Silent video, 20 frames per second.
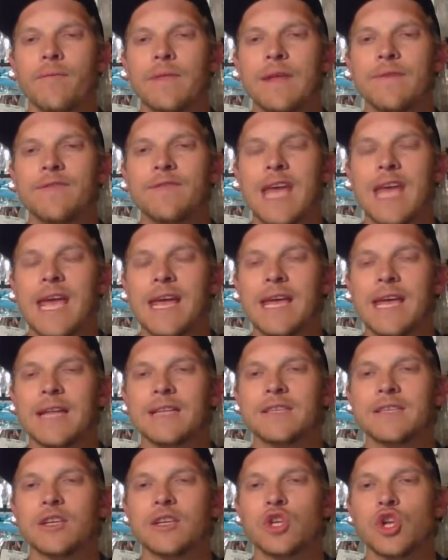they've
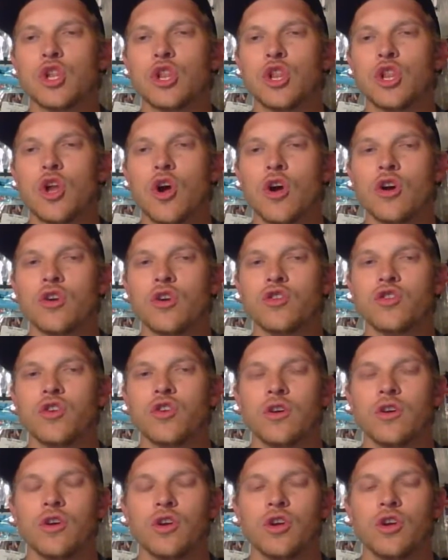taken such a large
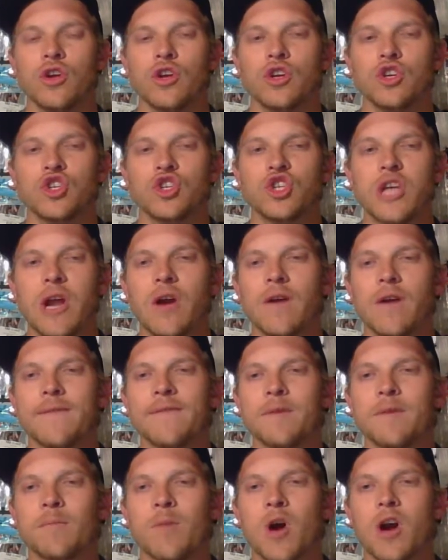share of
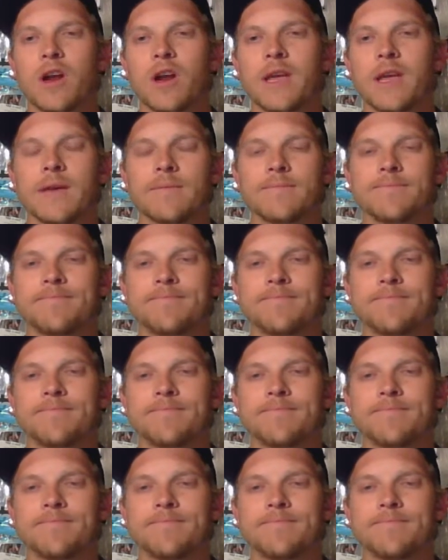the market.